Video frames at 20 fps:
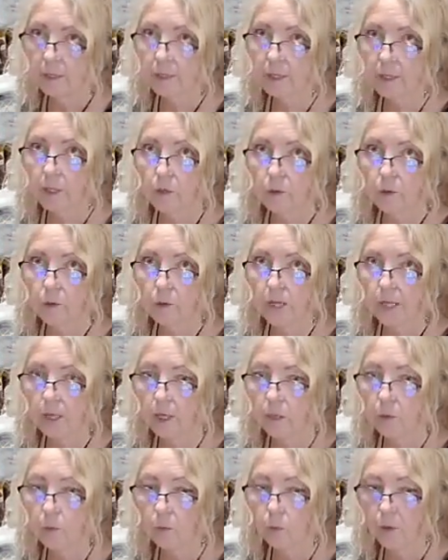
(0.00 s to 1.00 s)
so
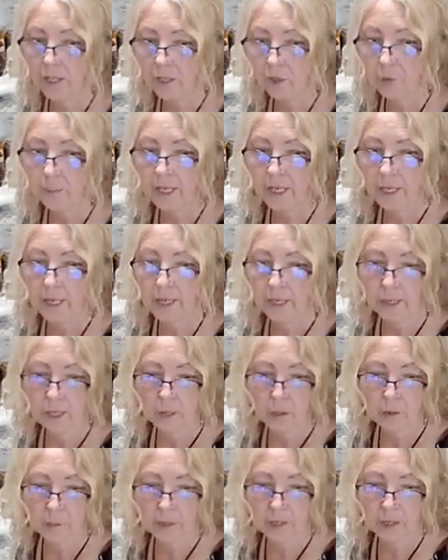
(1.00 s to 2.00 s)
when you're making an
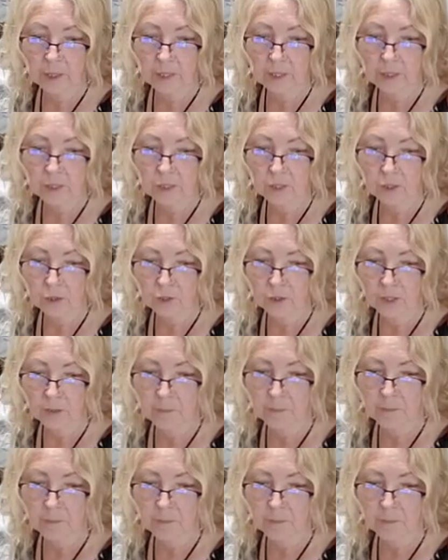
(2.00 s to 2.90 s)
elderberry syrup,